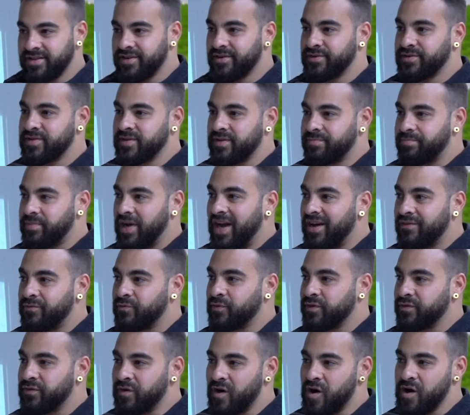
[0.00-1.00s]
there's a
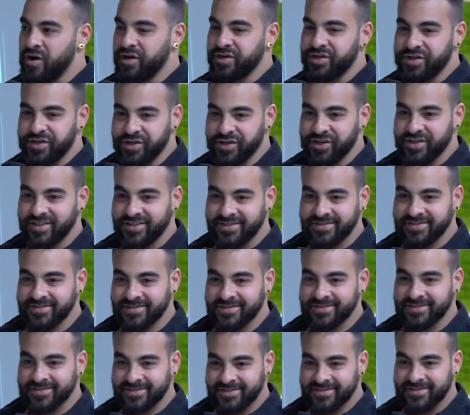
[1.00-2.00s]
path with heart here.
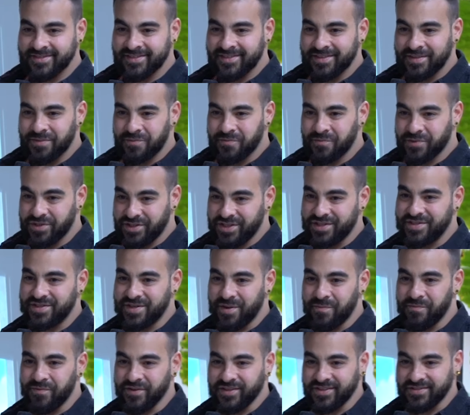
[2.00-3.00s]
We did
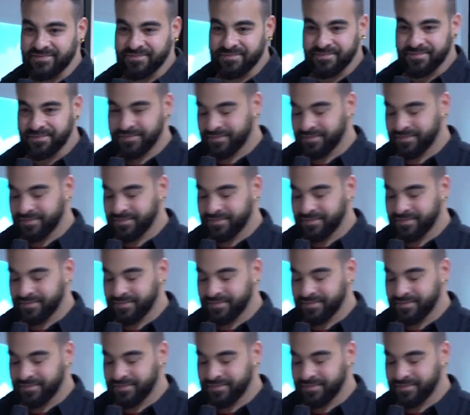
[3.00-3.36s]
something.